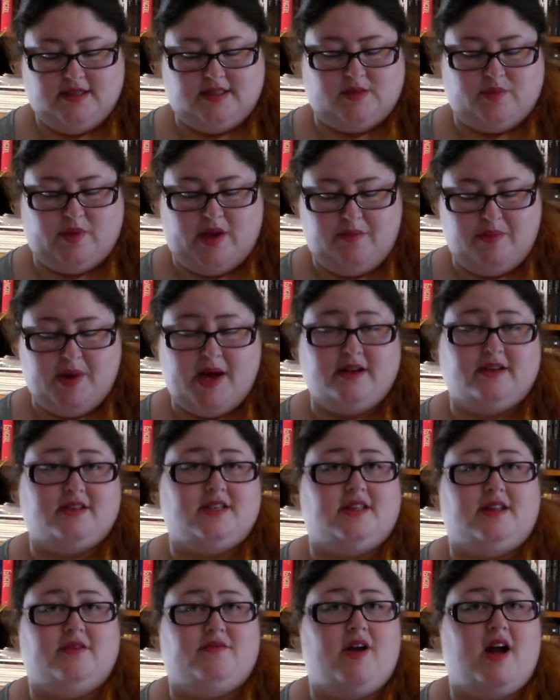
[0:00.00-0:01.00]
sweep
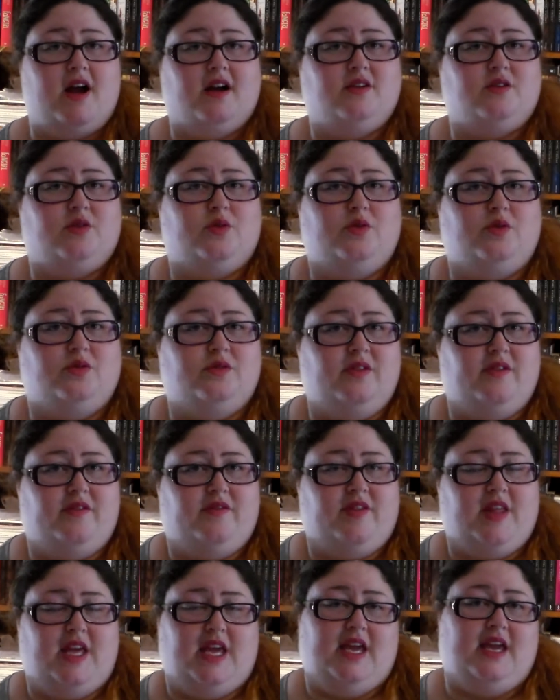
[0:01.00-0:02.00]
under the rug all
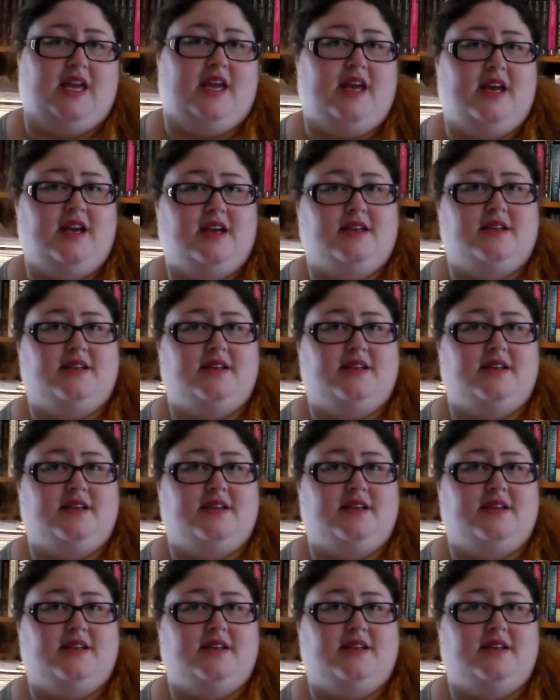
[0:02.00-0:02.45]
of the